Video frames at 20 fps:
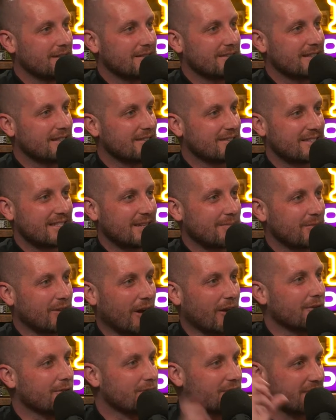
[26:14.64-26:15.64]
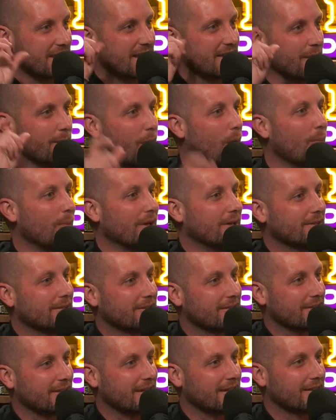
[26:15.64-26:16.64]
didn't seem to understand the moment.
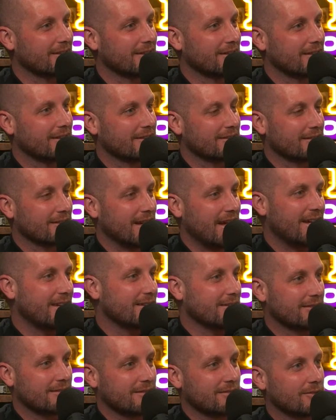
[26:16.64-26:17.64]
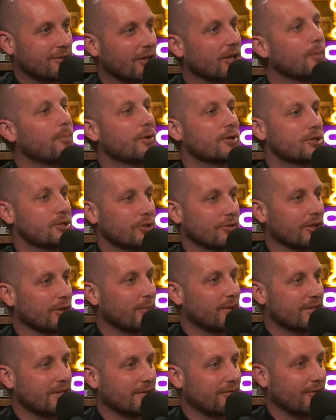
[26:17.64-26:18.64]
Like, hey, they're going to push you a little
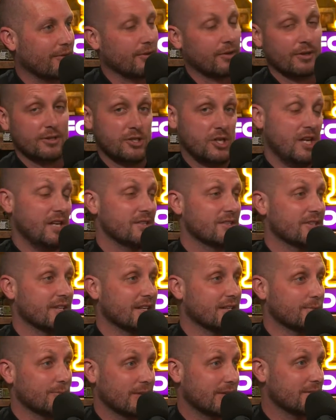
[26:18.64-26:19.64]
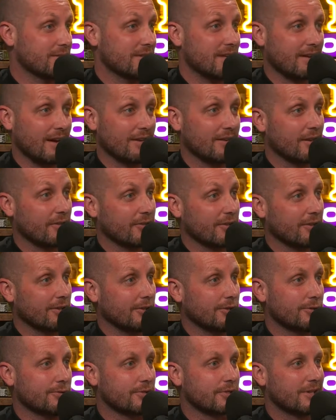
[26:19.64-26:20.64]
bit different. They're going to change things because they got nothing to
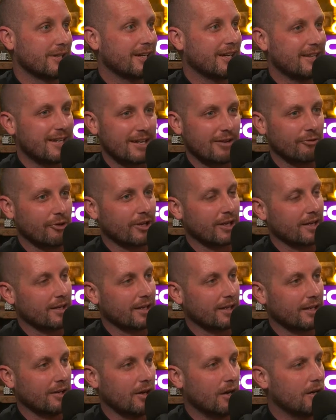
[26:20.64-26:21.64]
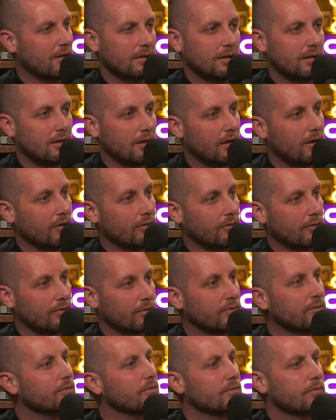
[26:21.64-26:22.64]
lose. And they were kind of like, oh,
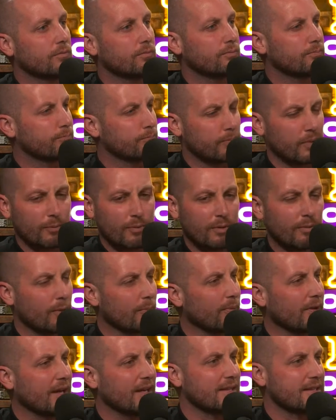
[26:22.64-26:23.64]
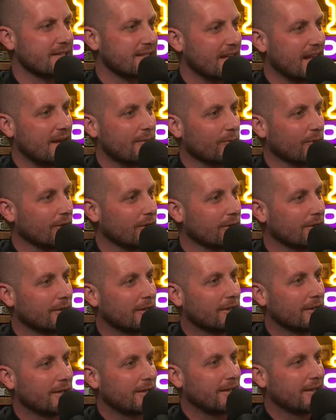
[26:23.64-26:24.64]
but we were playing this game where
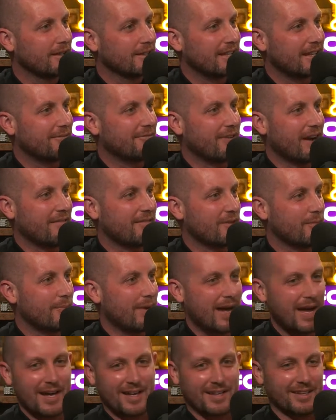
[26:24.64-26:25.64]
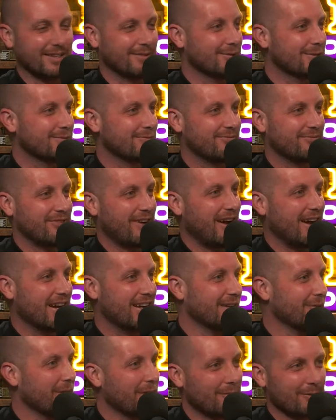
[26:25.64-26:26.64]
they had 5 in the back and it was
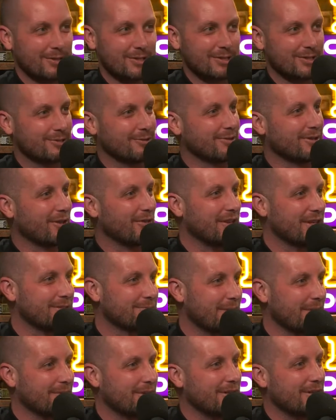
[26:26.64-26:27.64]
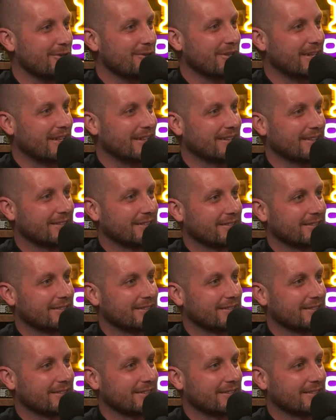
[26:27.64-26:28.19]
fine and we were just doing the things we were doing.